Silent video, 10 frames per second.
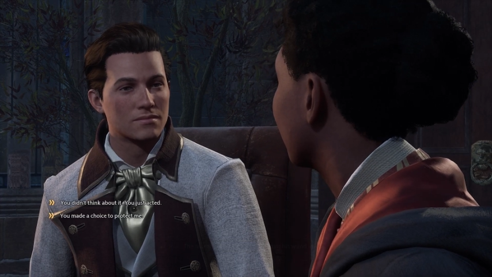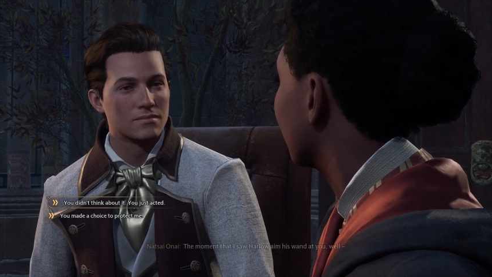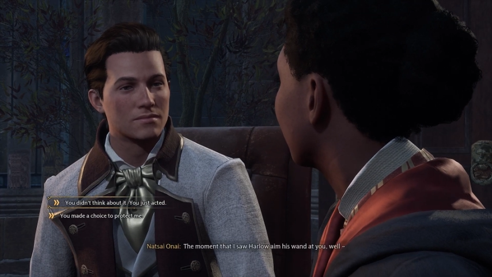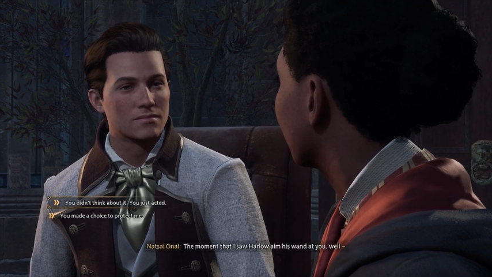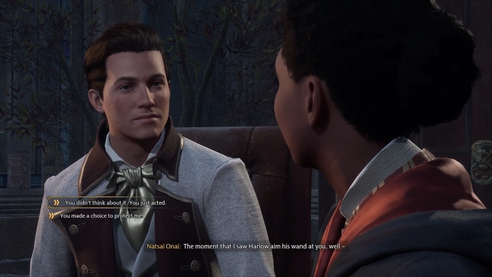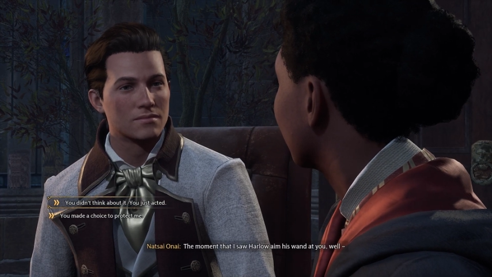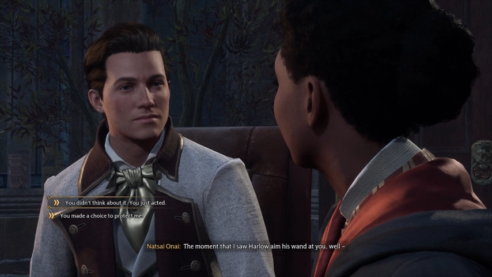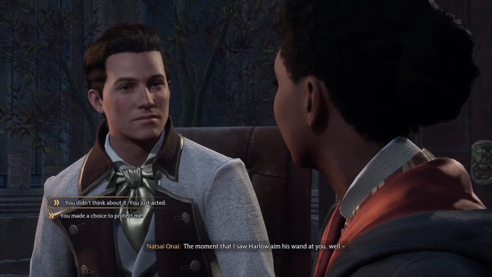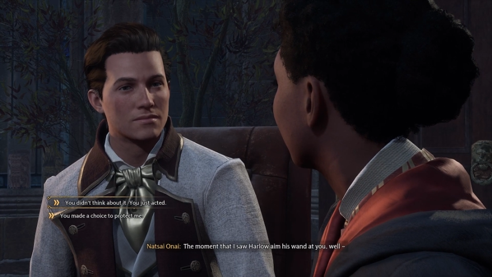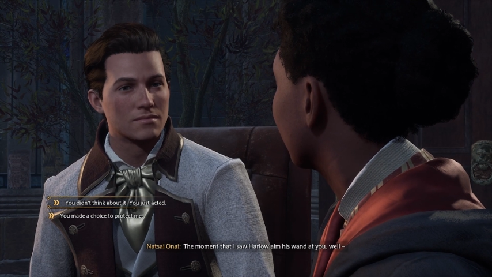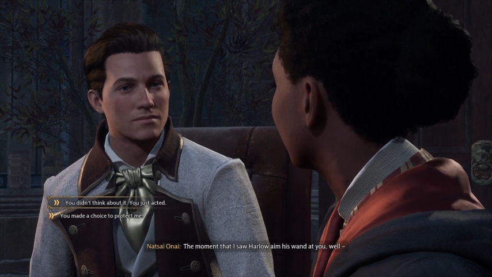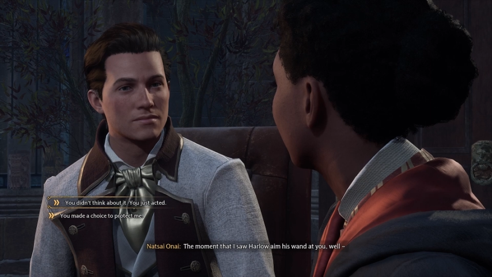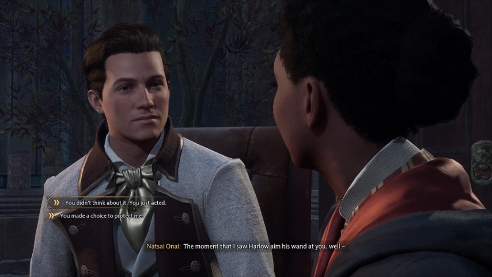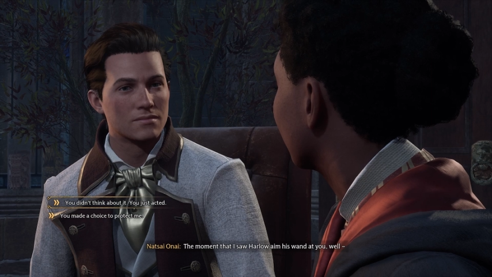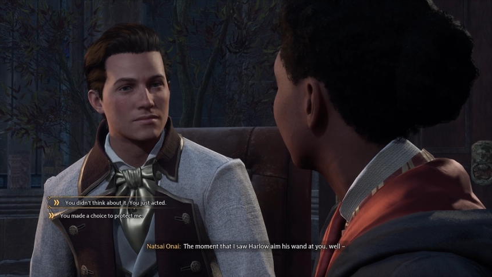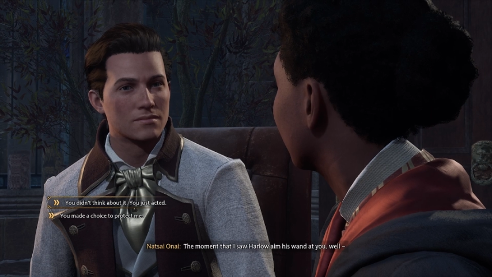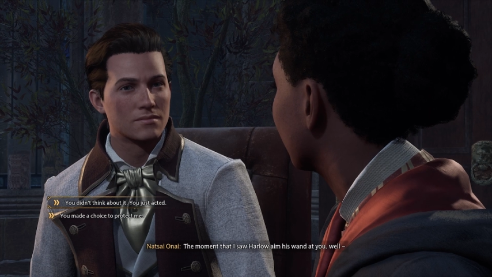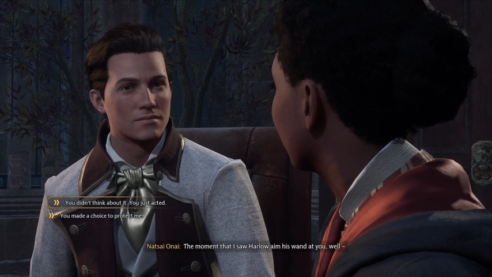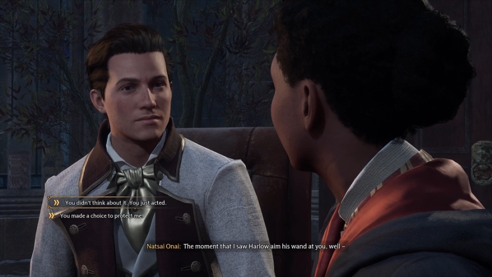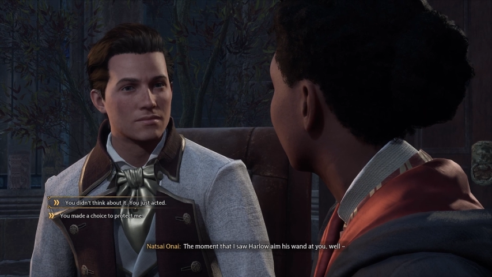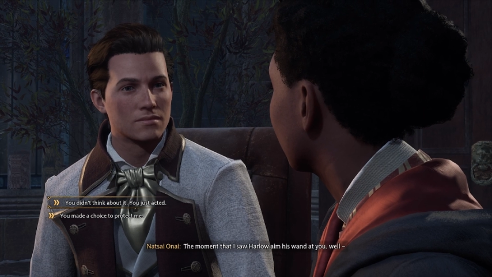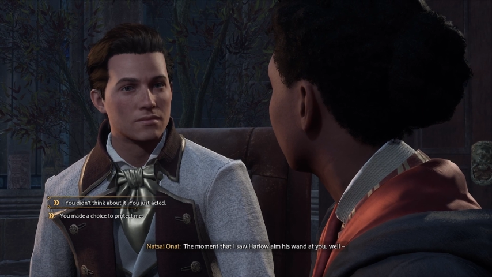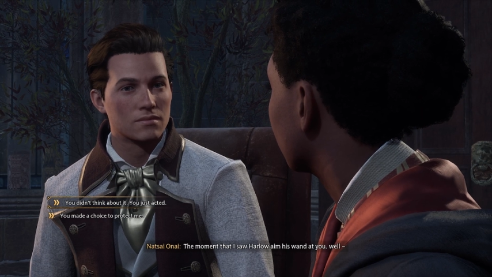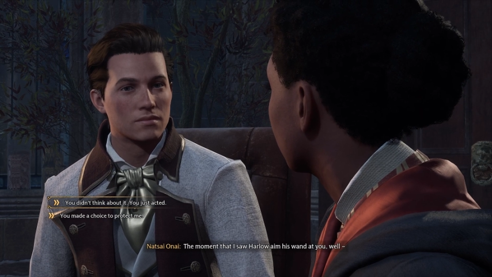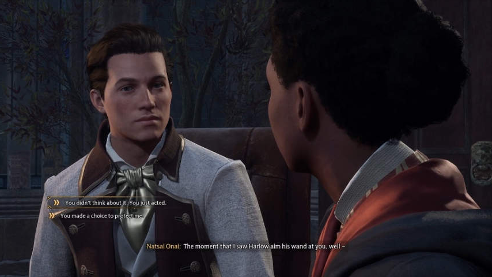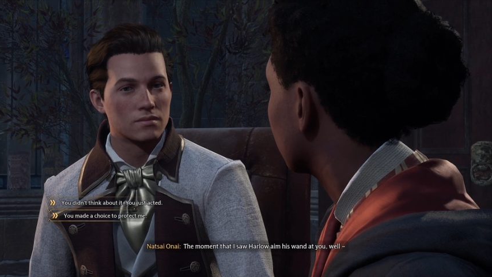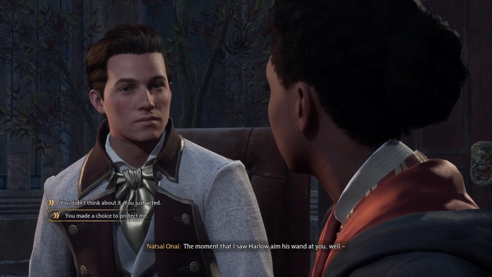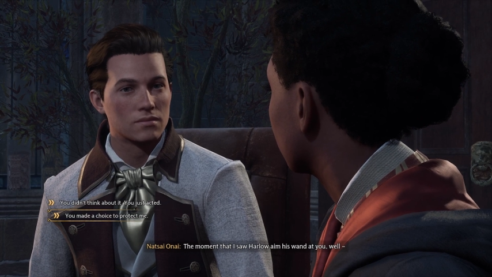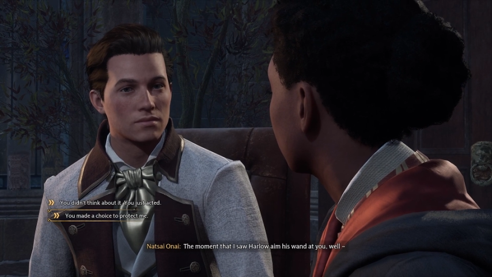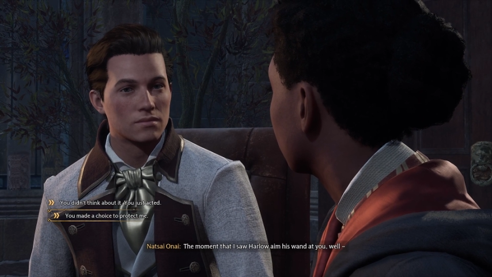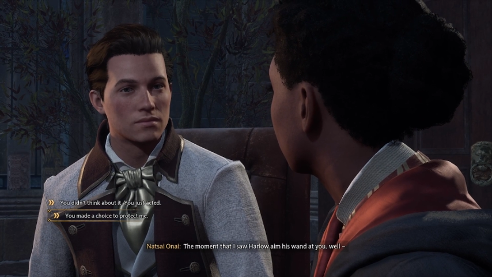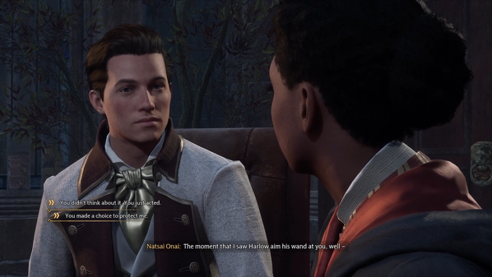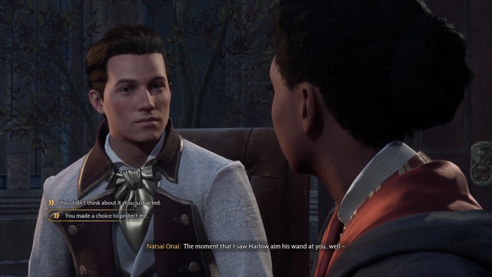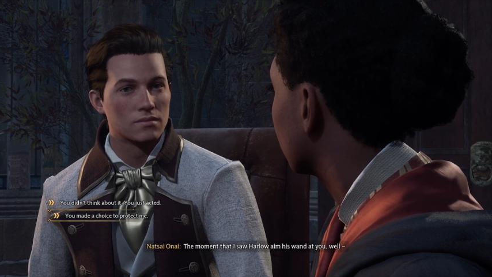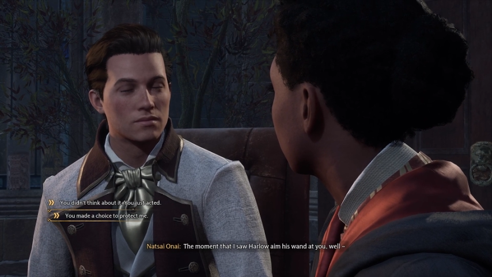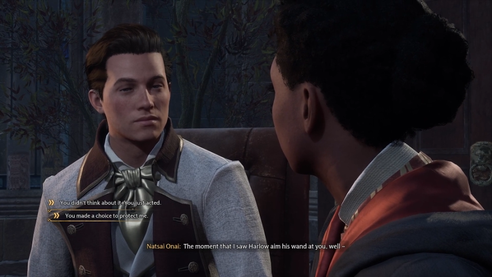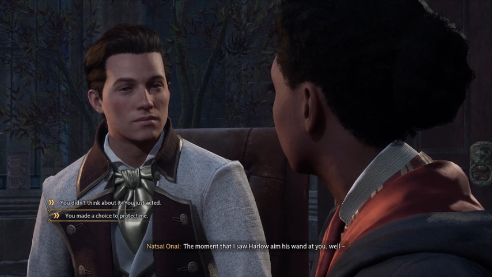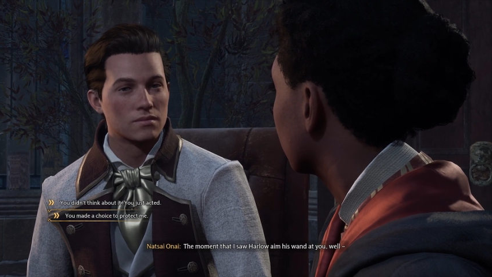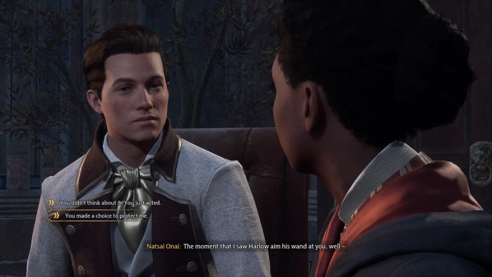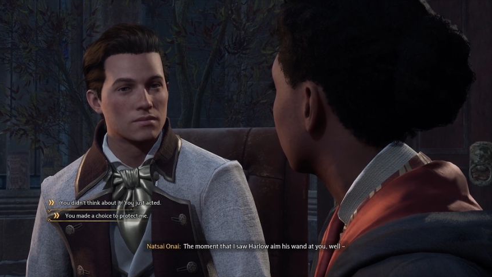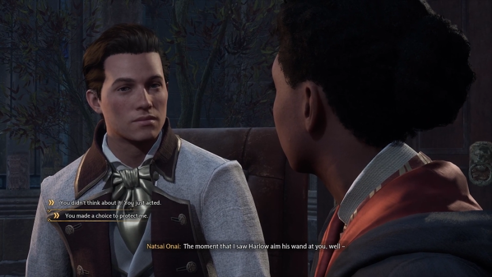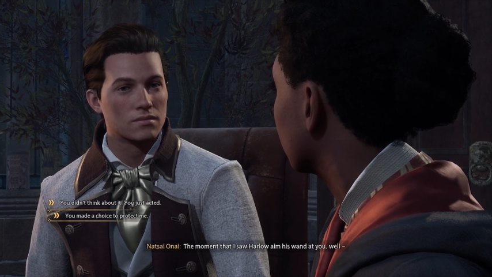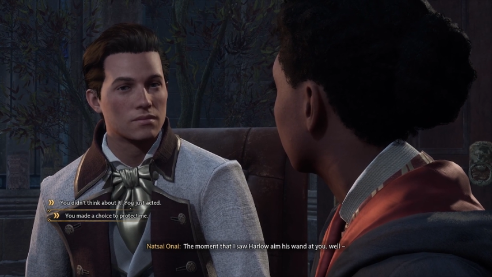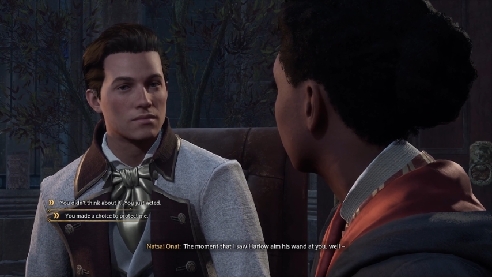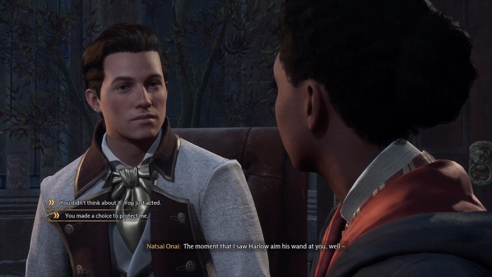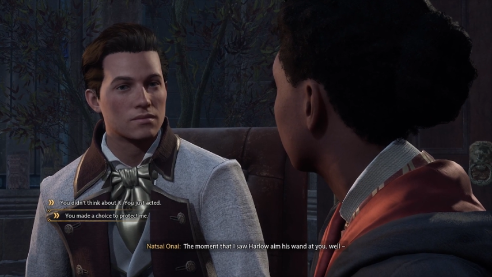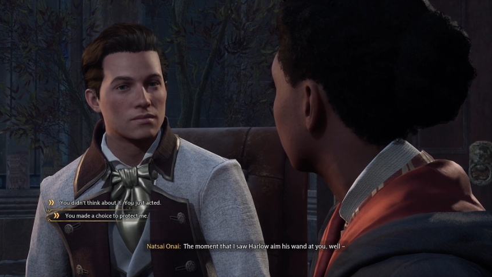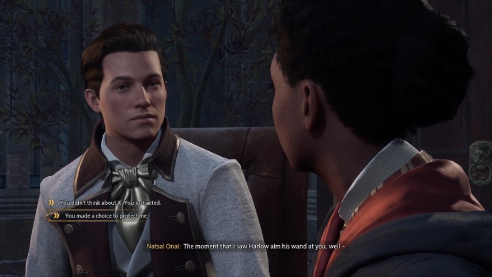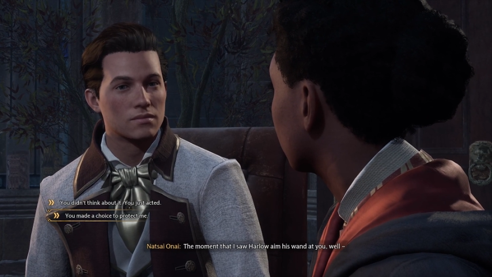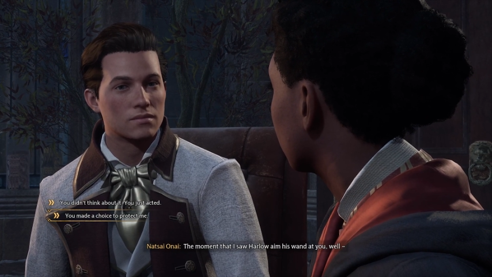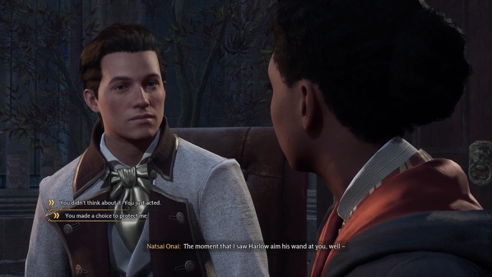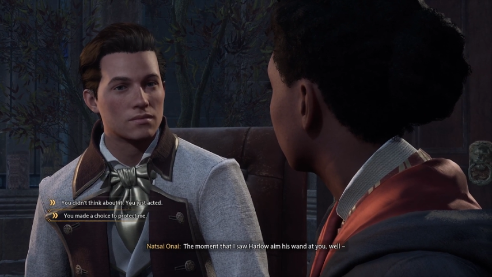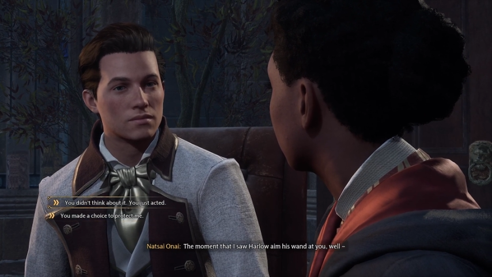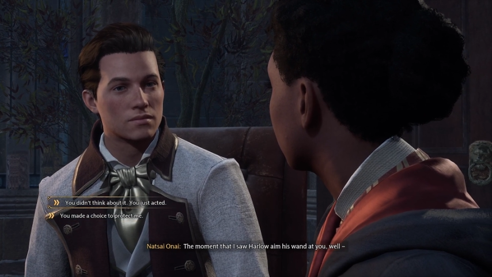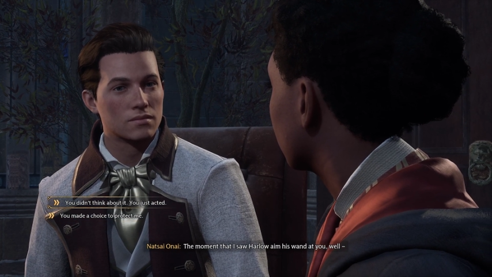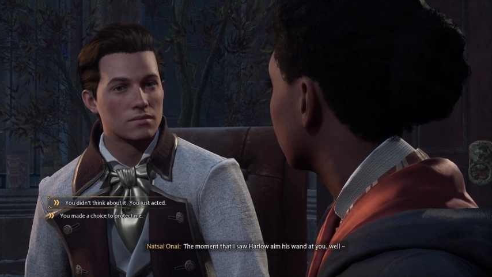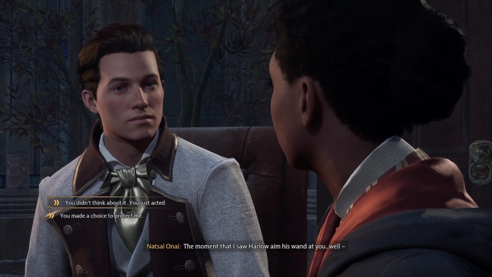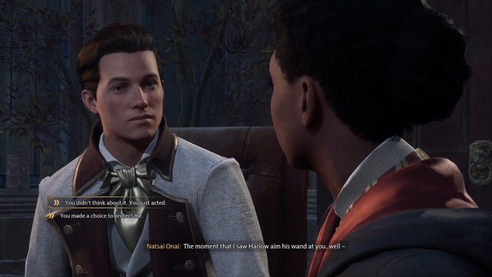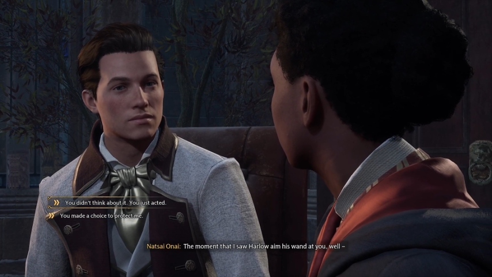No one is speaking in this clip.